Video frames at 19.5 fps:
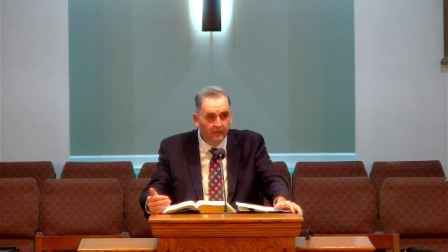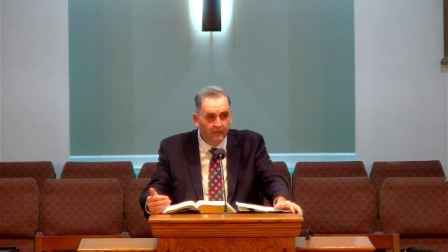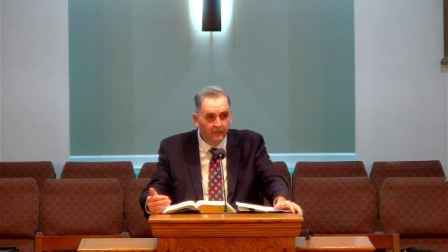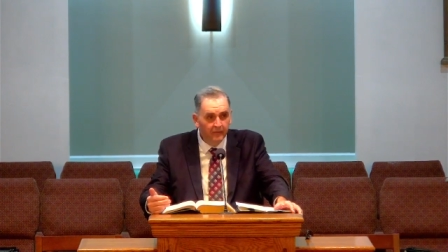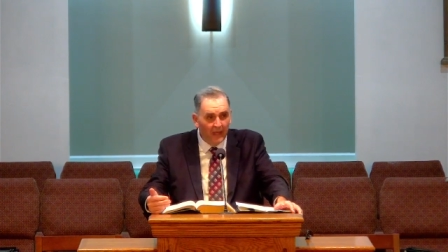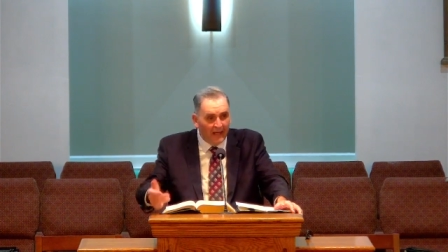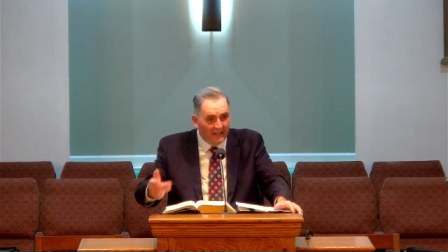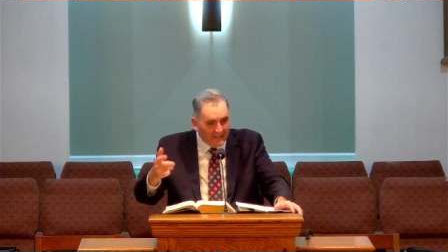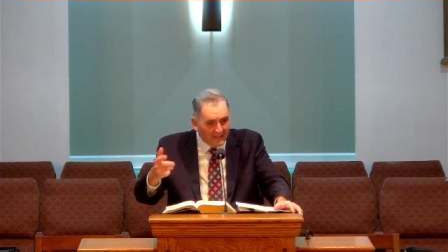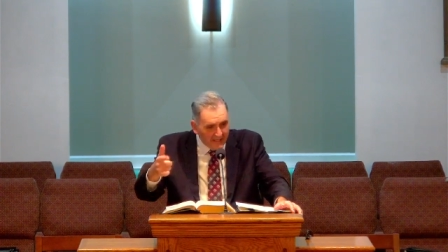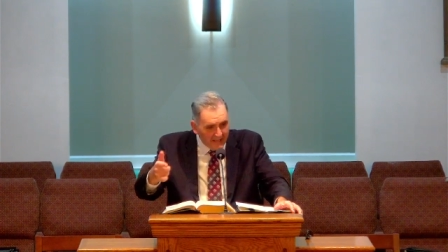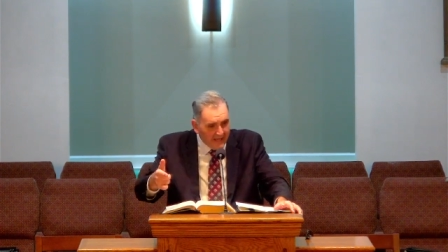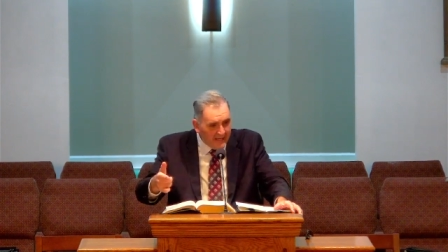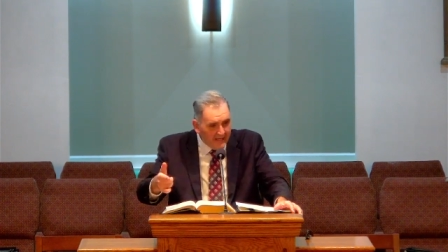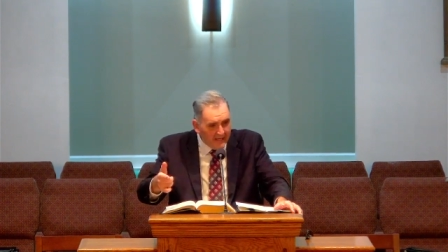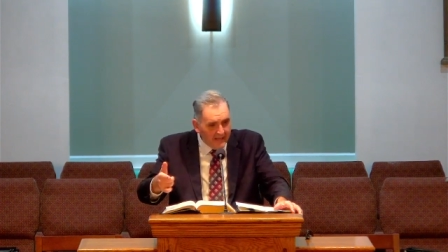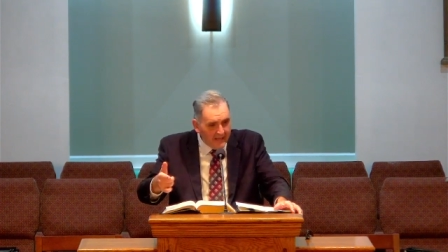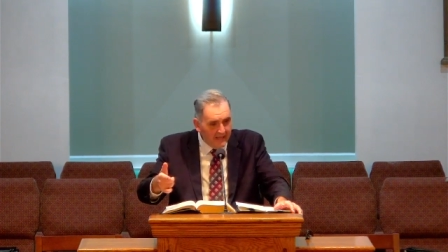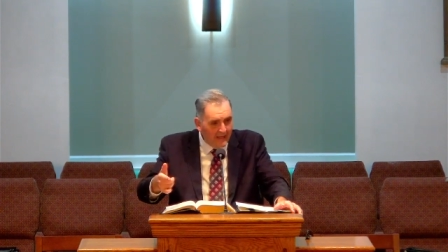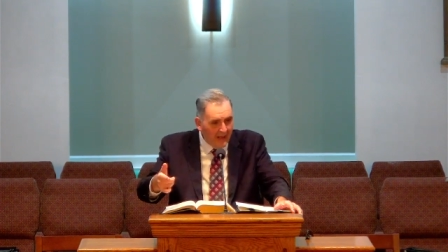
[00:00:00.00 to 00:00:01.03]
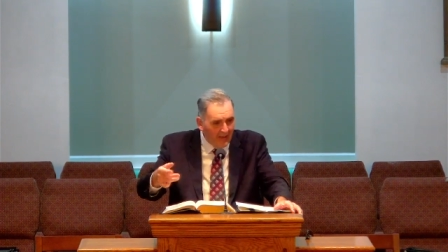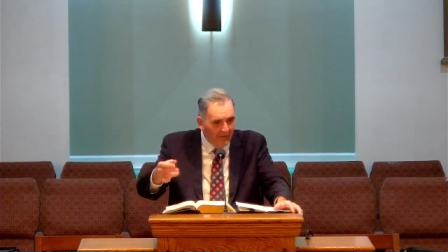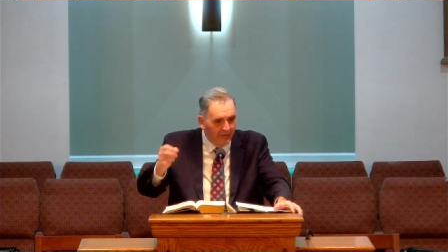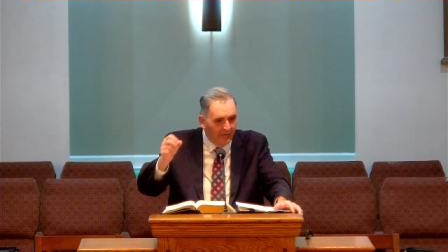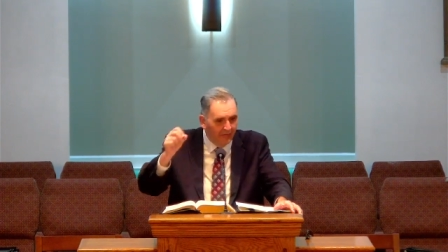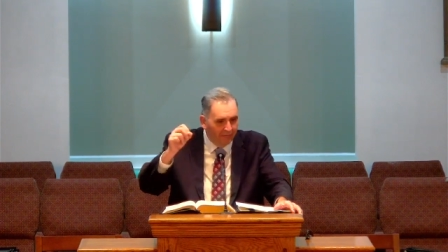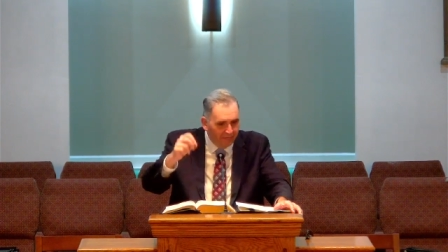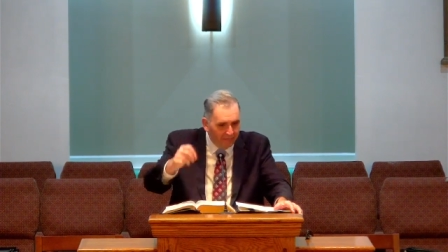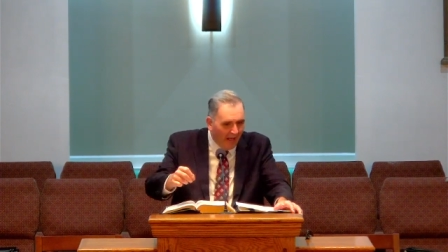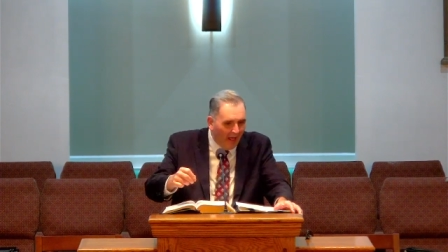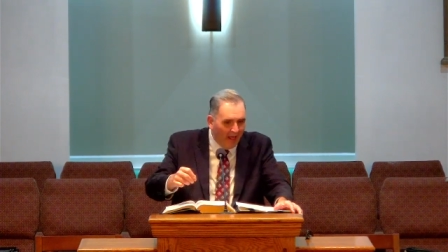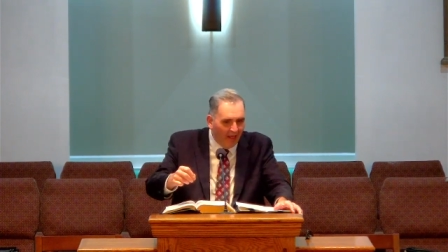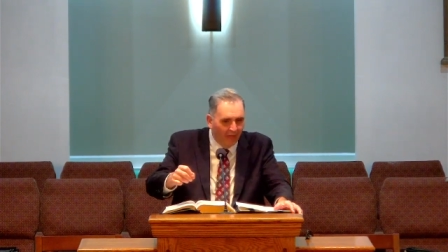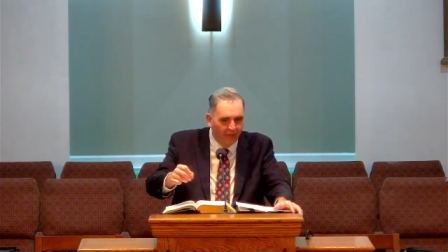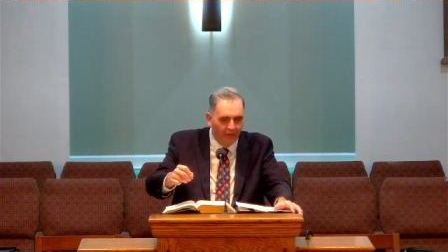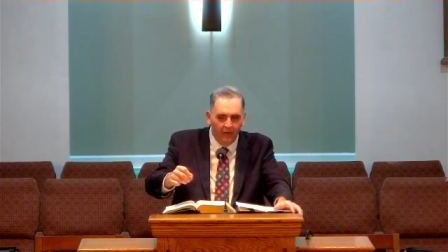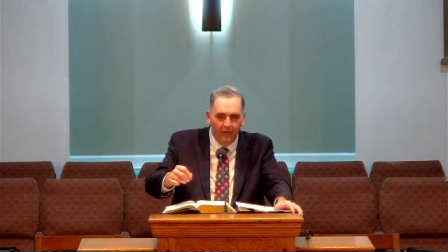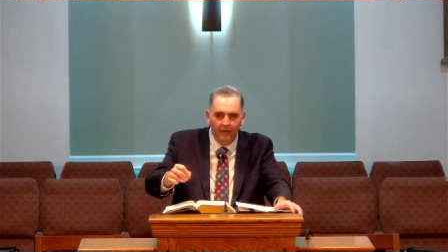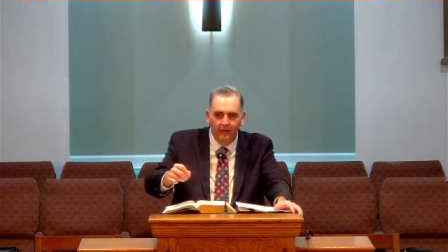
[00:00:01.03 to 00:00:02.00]
that he and the
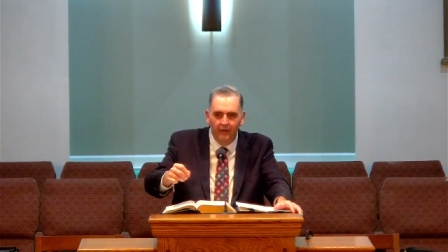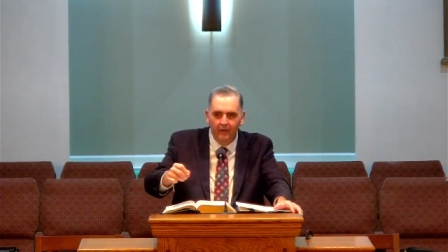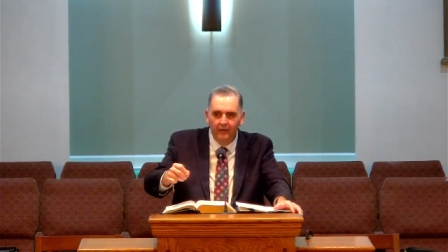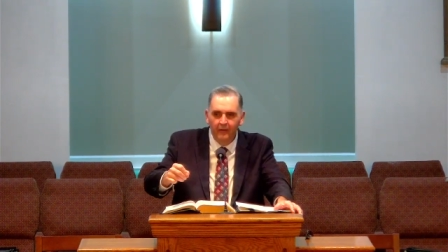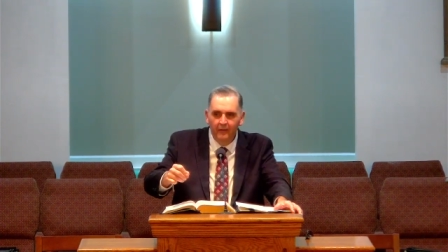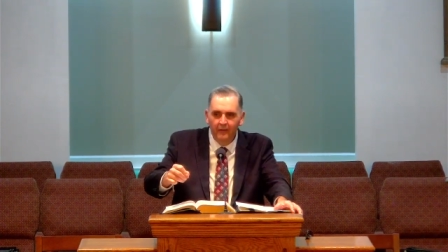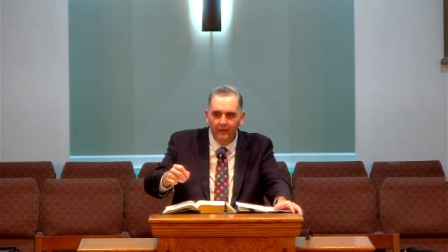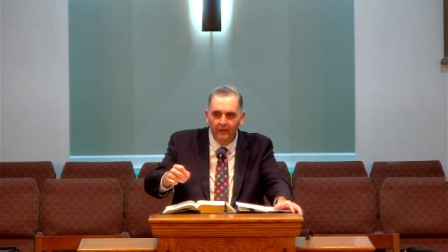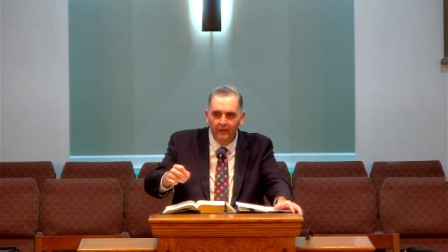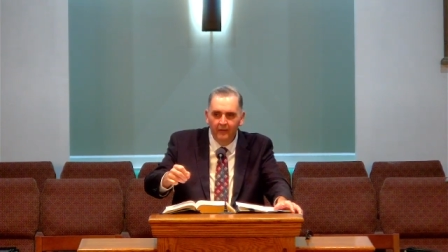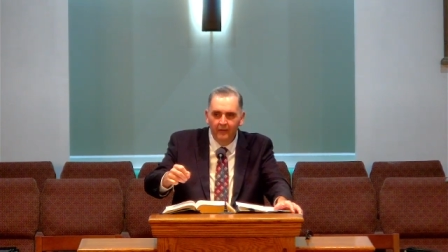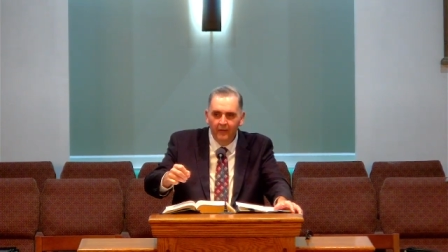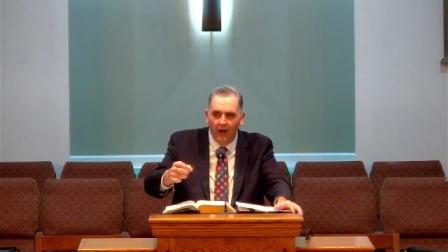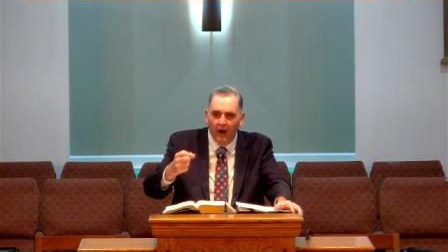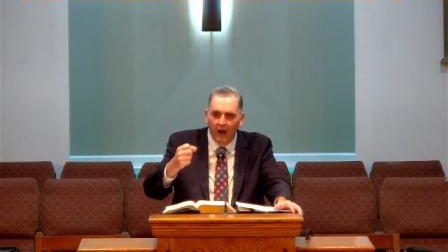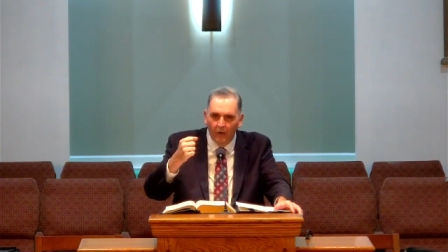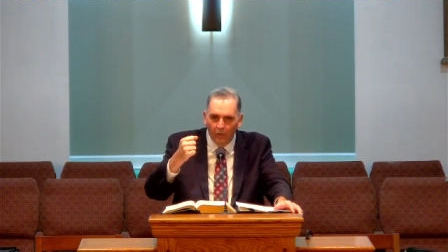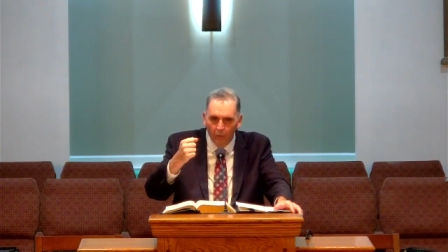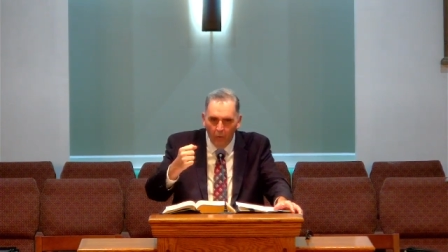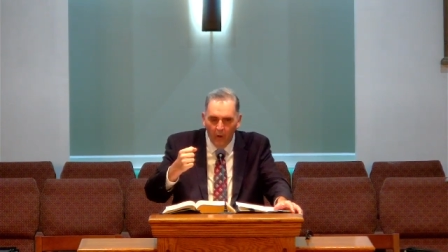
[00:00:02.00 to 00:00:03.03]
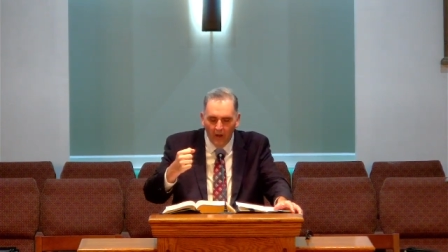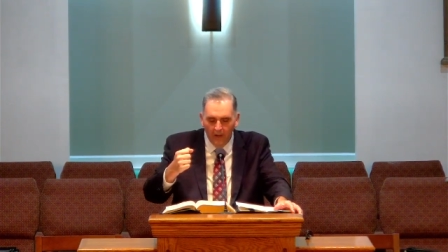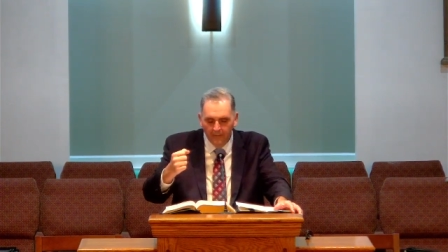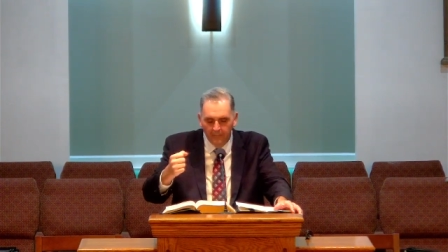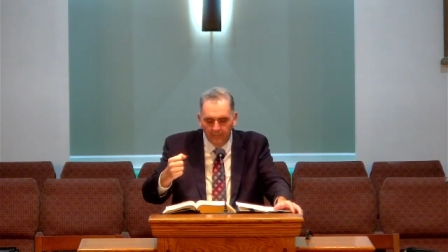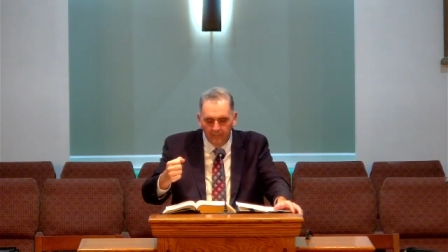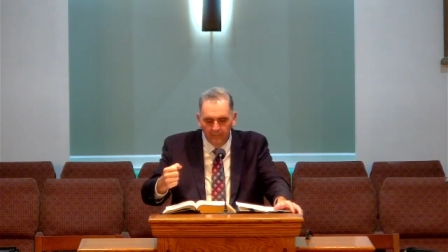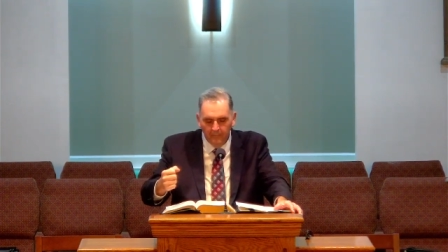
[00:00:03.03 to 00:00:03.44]
Father are one.